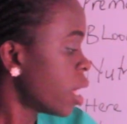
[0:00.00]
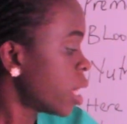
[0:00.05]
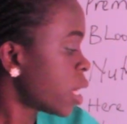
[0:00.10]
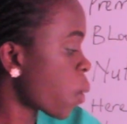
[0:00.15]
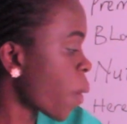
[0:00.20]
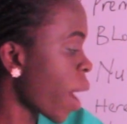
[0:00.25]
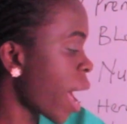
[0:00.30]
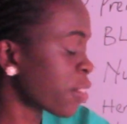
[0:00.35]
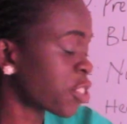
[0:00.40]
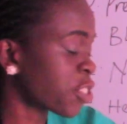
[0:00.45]

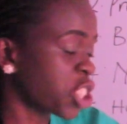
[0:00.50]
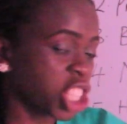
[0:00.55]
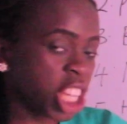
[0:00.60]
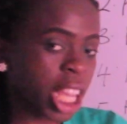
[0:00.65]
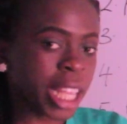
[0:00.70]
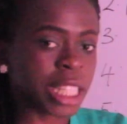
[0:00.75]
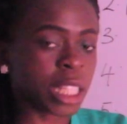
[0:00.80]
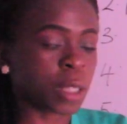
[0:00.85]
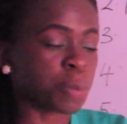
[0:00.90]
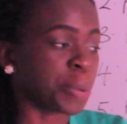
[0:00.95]
Then we have
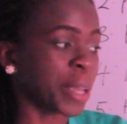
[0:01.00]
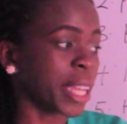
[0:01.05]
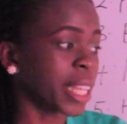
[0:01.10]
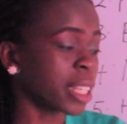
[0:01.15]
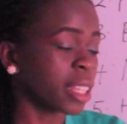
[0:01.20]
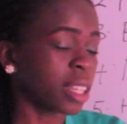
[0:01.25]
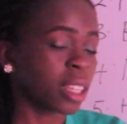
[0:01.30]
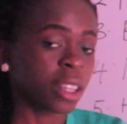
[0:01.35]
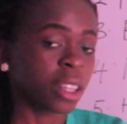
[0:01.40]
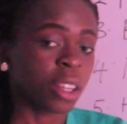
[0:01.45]
chest
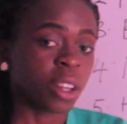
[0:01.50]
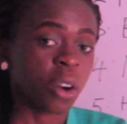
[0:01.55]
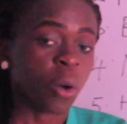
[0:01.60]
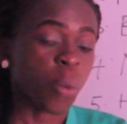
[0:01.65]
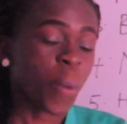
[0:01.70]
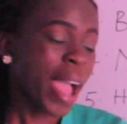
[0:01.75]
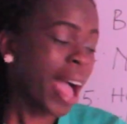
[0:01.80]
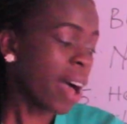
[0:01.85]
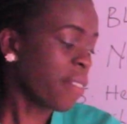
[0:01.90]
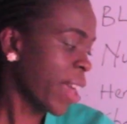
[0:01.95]
pain,
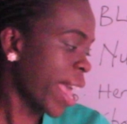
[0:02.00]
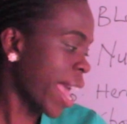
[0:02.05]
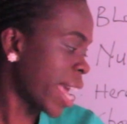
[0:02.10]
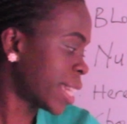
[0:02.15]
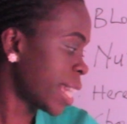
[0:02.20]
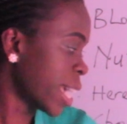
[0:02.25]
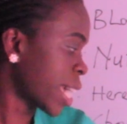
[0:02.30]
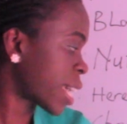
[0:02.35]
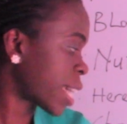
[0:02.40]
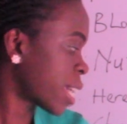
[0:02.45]
we have
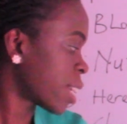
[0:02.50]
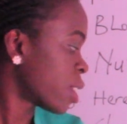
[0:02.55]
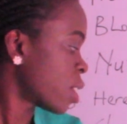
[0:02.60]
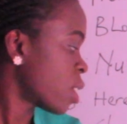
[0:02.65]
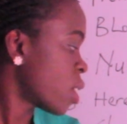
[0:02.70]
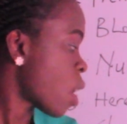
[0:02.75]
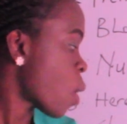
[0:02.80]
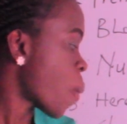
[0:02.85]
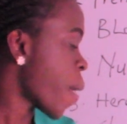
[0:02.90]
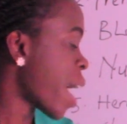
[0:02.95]
headache,
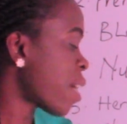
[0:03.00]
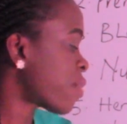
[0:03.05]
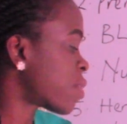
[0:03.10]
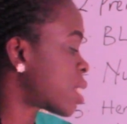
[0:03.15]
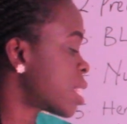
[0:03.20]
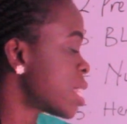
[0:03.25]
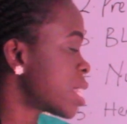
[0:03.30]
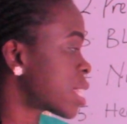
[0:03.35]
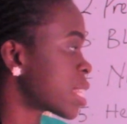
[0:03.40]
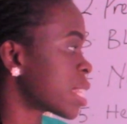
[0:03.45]
we
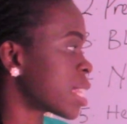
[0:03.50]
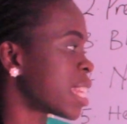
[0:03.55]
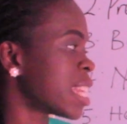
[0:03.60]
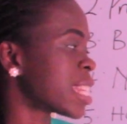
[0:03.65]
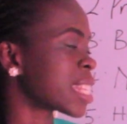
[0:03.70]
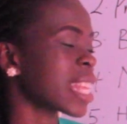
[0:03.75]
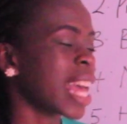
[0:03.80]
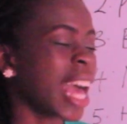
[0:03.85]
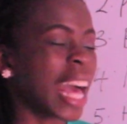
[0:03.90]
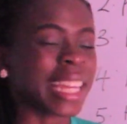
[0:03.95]
have
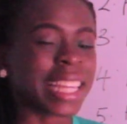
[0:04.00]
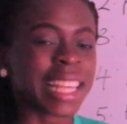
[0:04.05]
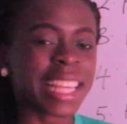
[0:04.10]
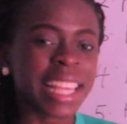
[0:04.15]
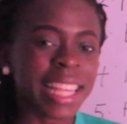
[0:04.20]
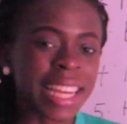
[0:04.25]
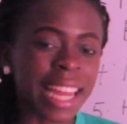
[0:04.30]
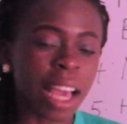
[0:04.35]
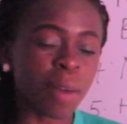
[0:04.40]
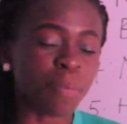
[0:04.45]
dizziness and
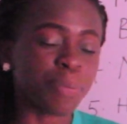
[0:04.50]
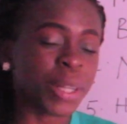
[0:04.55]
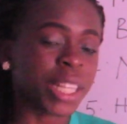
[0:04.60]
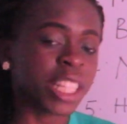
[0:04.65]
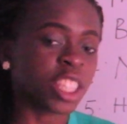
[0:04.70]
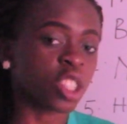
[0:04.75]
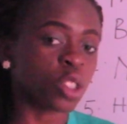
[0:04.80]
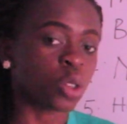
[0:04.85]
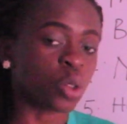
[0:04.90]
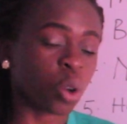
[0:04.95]

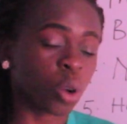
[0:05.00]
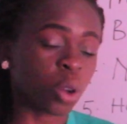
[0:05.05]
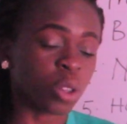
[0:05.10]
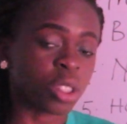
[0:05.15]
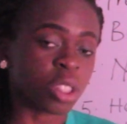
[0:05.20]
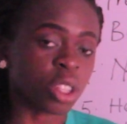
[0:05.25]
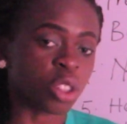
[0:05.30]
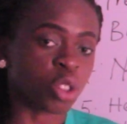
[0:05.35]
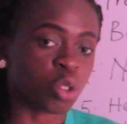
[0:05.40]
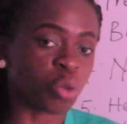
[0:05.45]
inability to
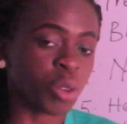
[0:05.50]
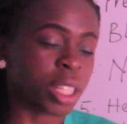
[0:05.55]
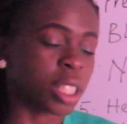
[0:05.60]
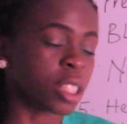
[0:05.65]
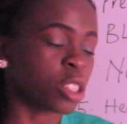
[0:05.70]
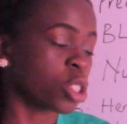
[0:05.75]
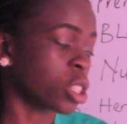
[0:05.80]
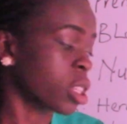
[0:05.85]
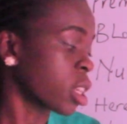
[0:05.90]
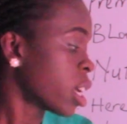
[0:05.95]
concentrate.
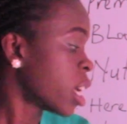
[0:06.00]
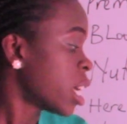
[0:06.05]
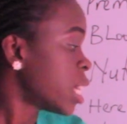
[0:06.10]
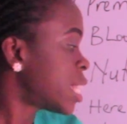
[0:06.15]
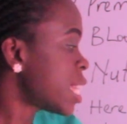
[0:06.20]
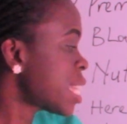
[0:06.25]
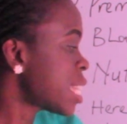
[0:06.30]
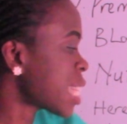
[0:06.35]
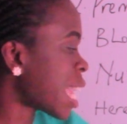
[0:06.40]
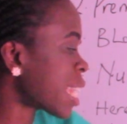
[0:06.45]

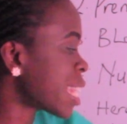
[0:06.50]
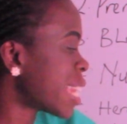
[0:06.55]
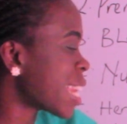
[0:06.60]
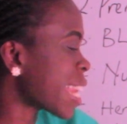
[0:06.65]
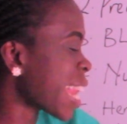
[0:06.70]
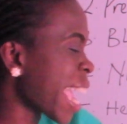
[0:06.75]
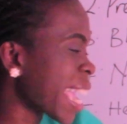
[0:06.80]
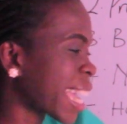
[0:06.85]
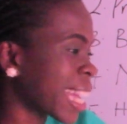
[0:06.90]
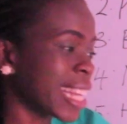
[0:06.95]
These are the
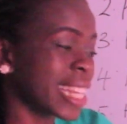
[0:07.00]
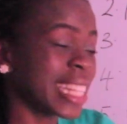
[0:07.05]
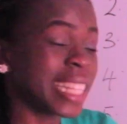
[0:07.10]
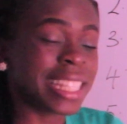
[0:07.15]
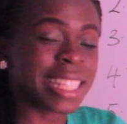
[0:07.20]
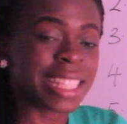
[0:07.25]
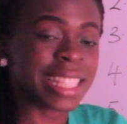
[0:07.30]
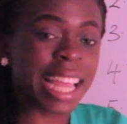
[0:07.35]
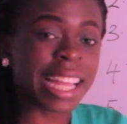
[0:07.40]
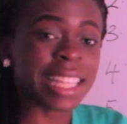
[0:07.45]
likely
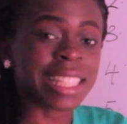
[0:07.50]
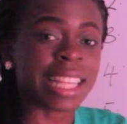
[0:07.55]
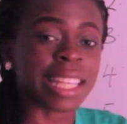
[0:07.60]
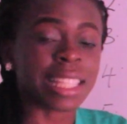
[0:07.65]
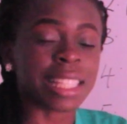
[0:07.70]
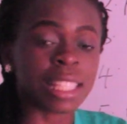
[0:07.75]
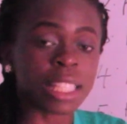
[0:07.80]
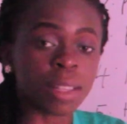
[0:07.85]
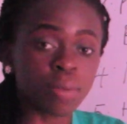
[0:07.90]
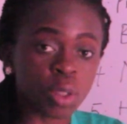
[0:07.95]
signs
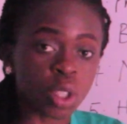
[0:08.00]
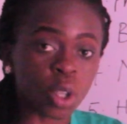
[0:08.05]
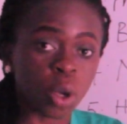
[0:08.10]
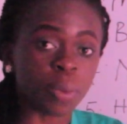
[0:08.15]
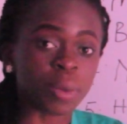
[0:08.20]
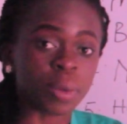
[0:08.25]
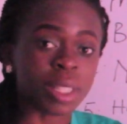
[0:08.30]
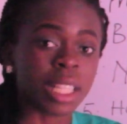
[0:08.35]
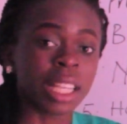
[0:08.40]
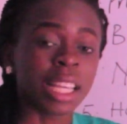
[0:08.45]
and
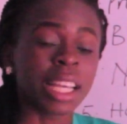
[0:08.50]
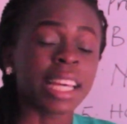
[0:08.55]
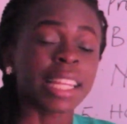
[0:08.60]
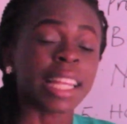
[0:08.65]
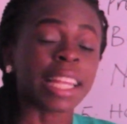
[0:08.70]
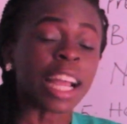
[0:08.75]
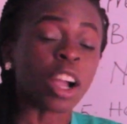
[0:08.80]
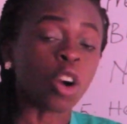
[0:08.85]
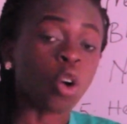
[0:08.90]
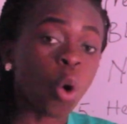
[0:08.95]
symptoms
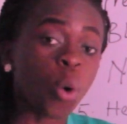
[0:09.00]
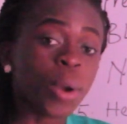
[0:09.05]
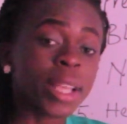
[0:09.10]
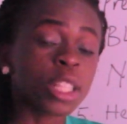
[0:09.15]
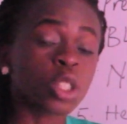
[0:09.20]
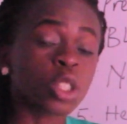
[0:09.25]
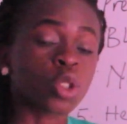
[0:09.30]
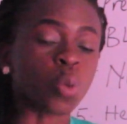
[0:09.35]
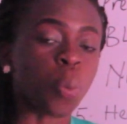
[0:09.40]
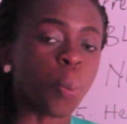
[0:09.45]
that are
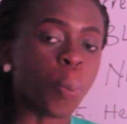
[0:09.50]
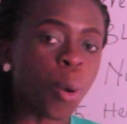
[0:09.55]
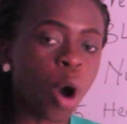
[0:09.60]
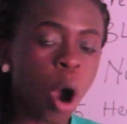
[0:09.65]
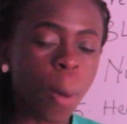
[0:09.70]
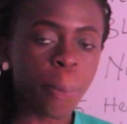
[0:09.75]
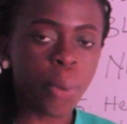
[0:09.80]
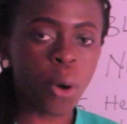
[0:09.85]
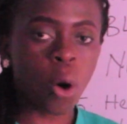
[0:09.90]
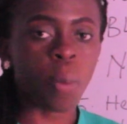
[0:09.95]
going to
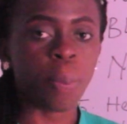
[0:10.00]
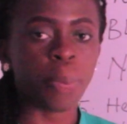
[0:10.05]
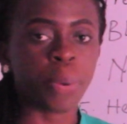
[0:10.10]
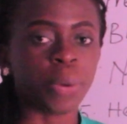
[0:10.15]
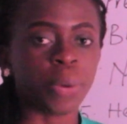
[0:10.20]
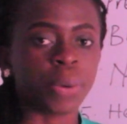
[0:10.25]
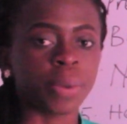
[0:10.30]
pop up.